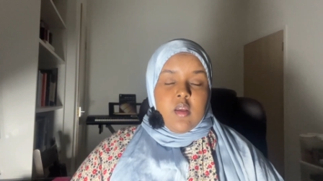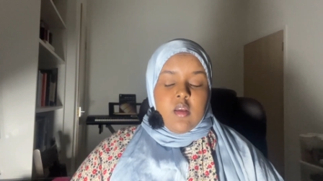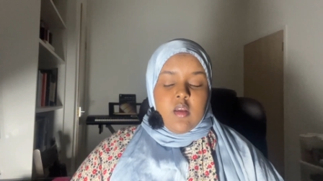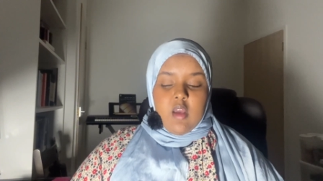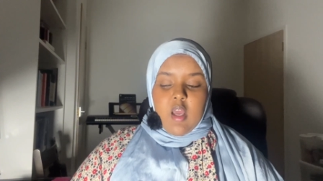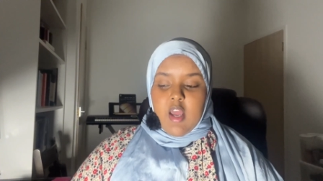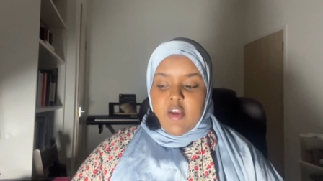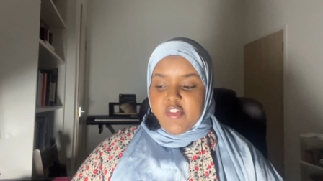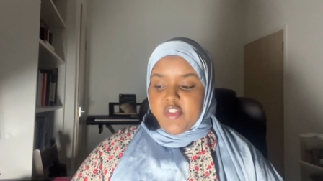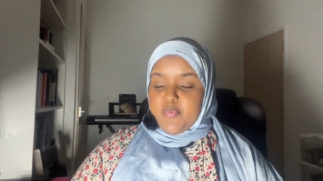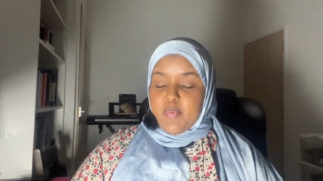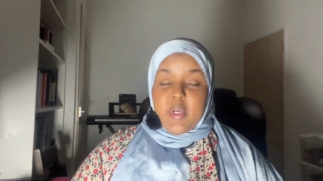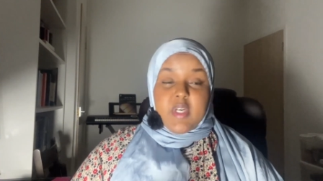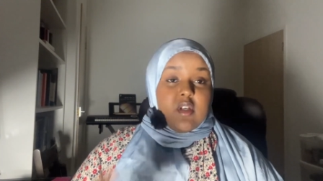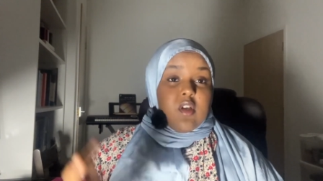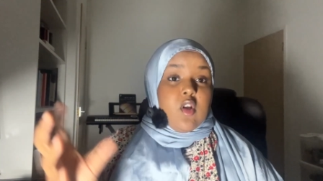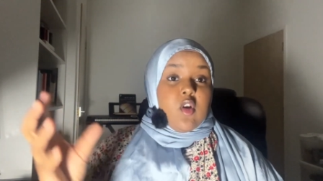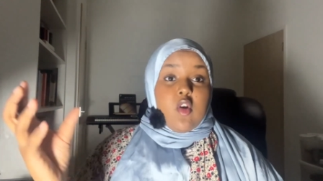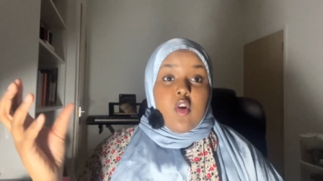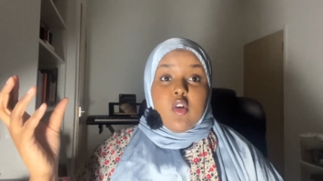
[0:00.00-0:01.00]
I've spent
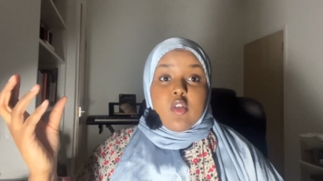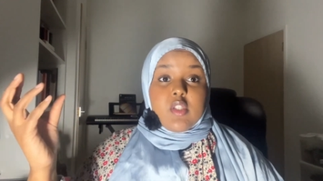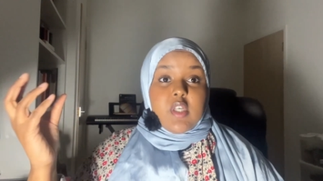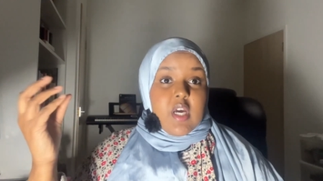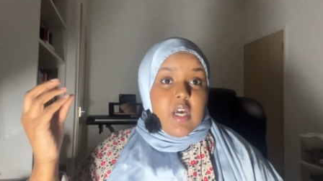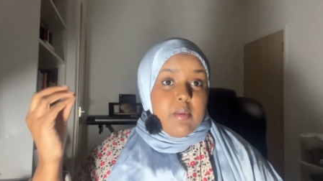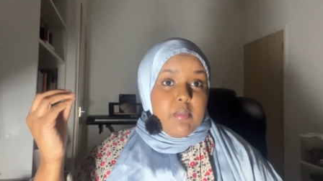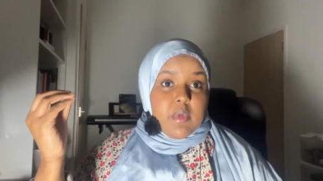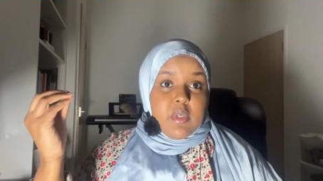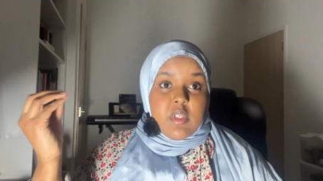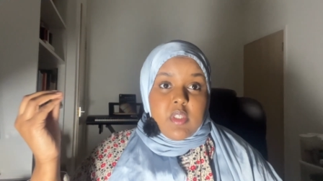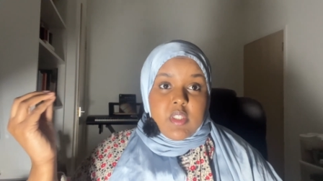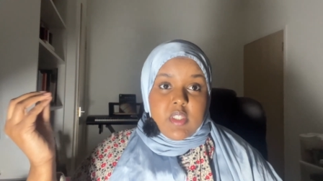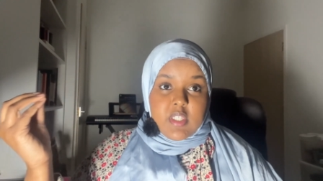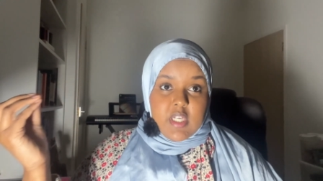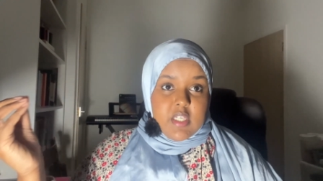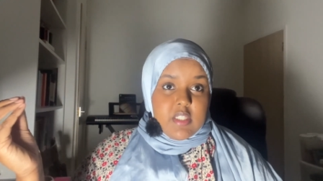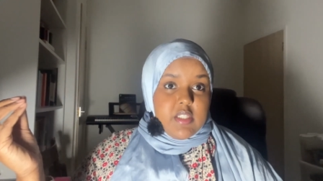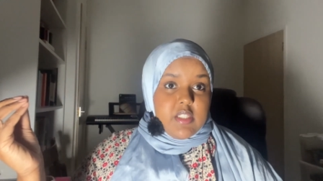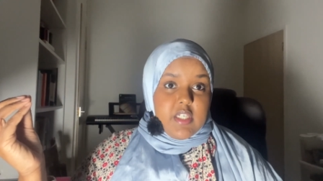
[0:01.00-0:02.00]
a long time
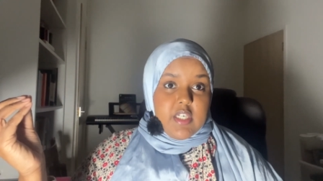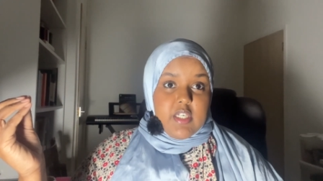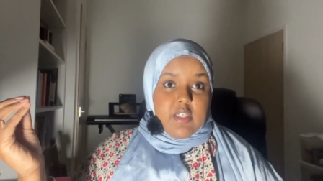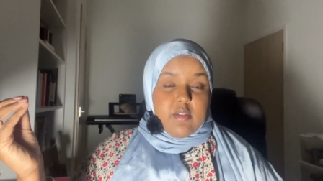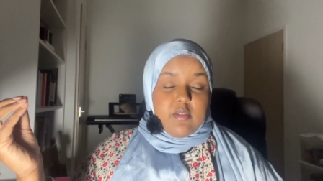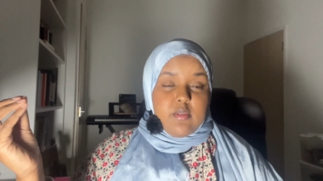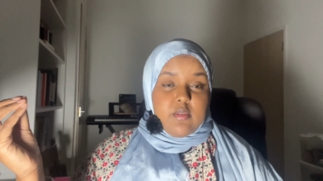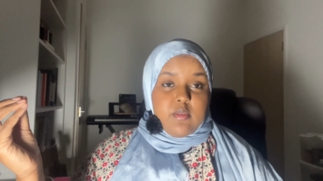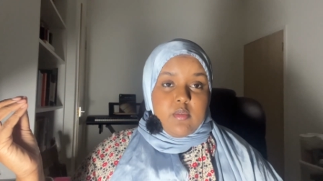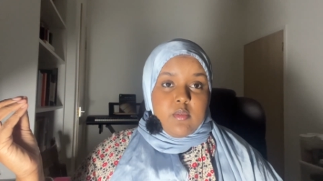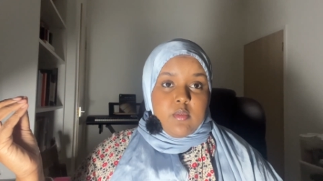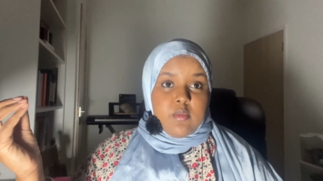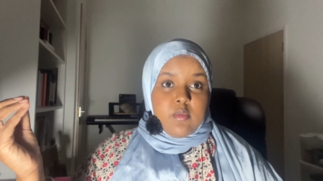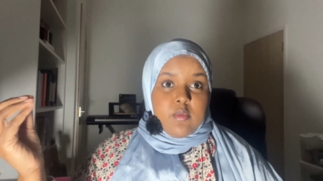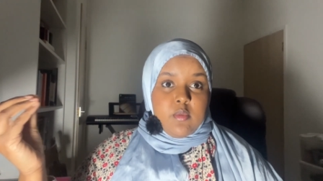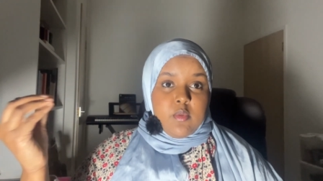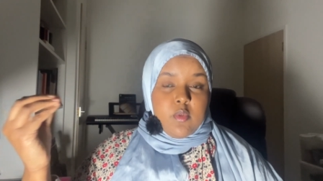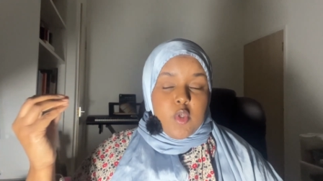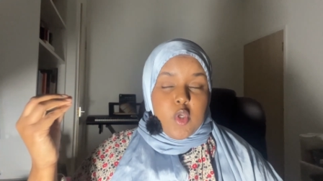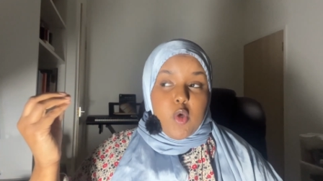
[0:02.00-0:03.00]
understanding
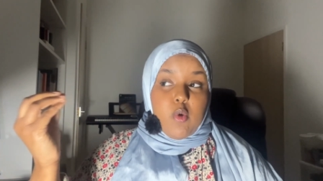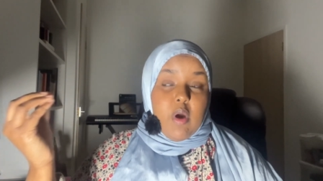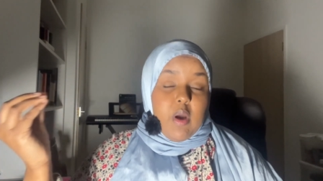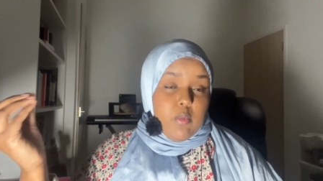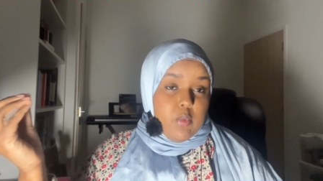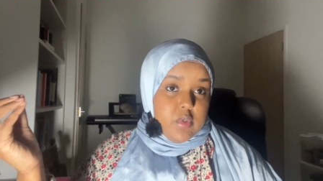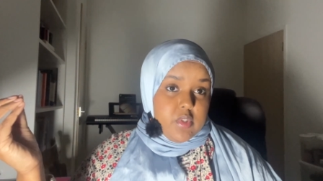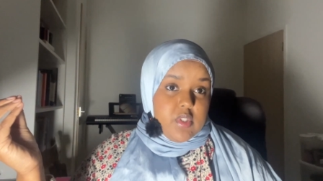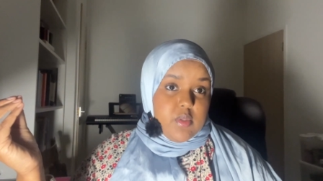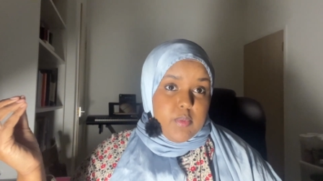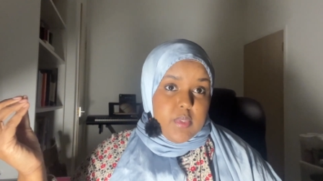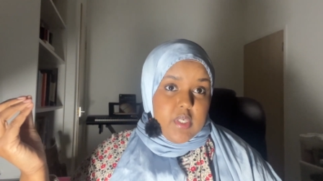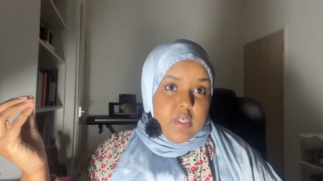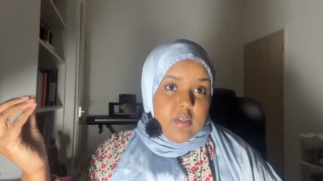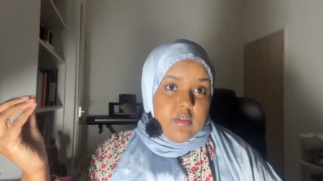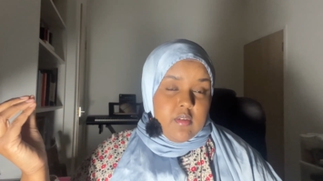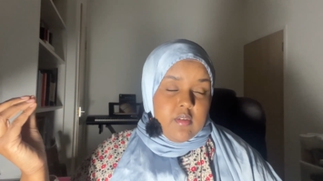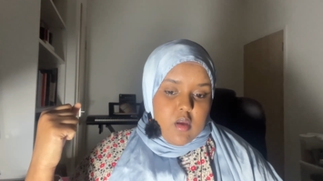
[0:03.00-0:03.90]
who I want to be.